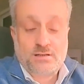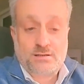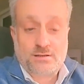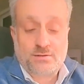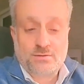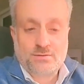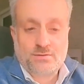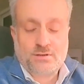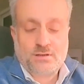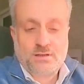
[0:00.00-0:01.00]

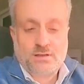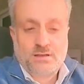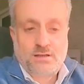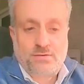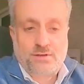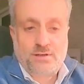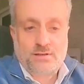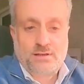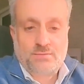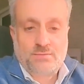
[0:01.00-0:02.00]
continues. And I
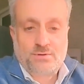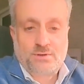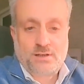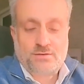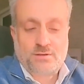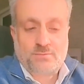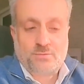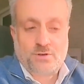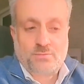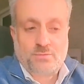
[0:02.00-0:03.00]
think that when you ask
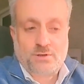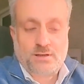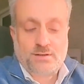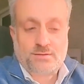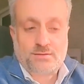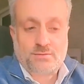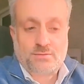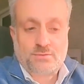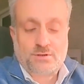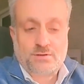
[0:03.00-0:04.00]
them what else
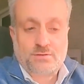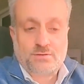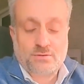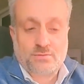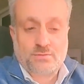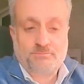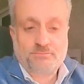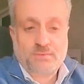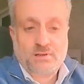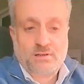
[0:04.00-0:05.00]
we can do,
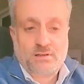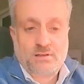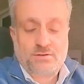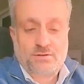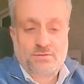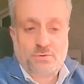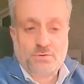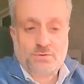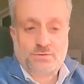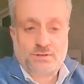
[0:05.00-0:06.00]
you know, of
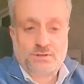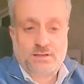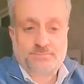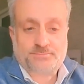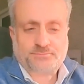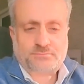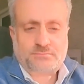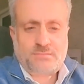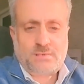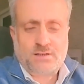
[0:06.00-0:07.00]
course, today,
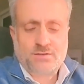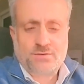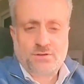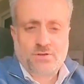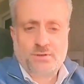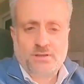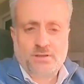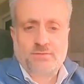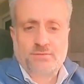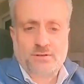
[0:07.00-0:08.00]
as you know, we
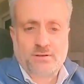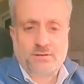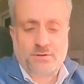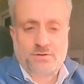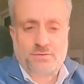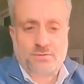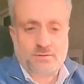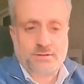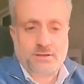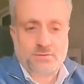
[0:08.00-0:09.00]
have a very
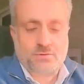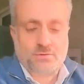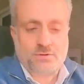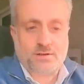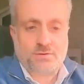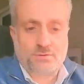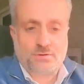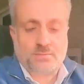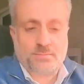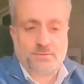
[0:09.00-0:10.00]
strong network in
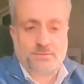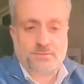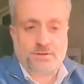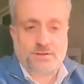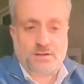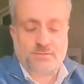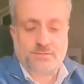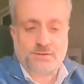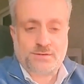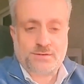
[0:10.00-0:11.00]
Europe of six
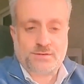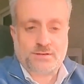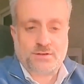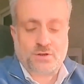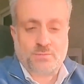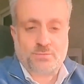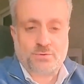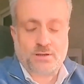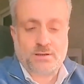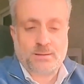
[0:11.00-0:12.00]
offices that
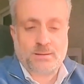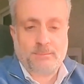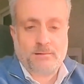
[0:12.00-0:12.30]
operate